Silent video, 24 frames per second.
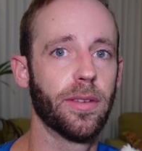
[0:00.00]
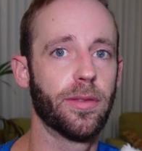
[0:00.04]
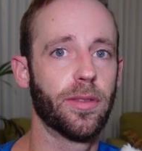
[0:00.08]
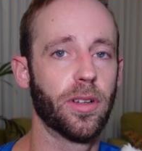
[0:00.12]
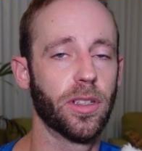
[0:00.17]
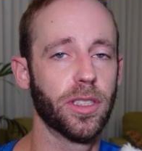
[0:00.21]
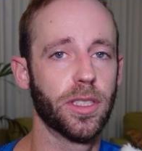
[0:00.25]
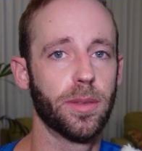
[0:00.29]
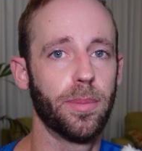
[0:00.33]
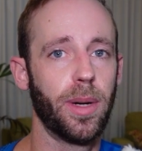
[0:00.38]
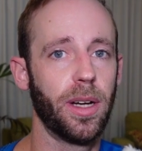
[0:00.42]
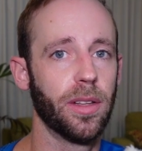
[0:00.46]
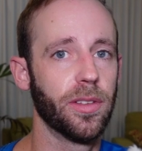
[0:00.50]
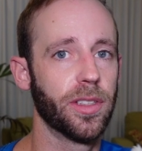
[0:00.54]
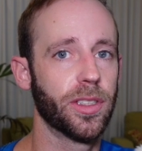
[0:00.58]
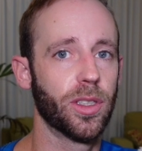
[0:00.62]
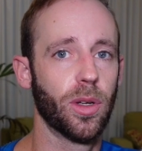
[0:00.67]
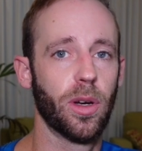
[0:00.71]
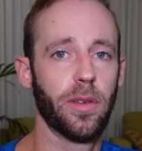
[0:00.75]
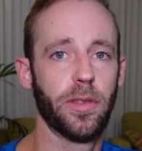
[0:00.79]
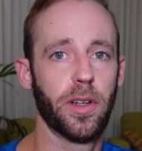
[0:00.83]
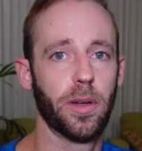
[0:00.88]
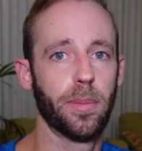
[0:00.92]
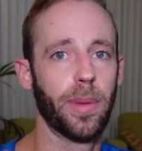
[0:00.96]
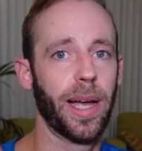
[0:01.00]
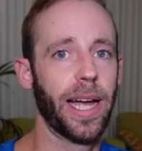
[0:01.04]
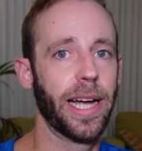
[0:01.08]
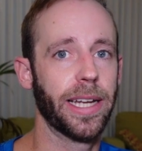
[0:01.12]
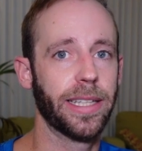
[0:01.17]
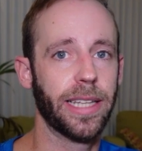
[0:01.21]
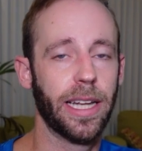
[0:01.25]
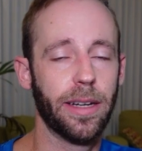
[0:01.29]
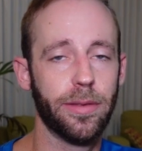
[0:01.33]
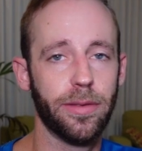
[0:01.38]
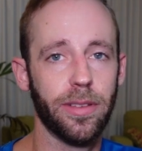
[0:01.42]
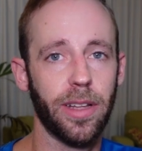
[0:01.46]
first month. So if you're
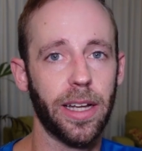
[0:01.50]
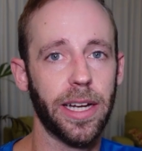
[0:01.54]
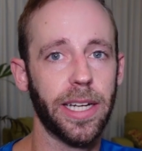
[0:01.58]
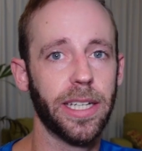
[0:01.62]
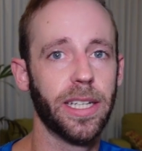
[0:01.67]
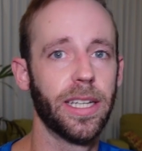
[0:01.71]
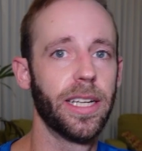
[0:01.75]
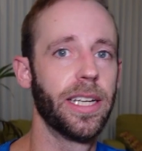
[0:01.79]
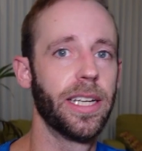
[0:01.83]
buying that flight,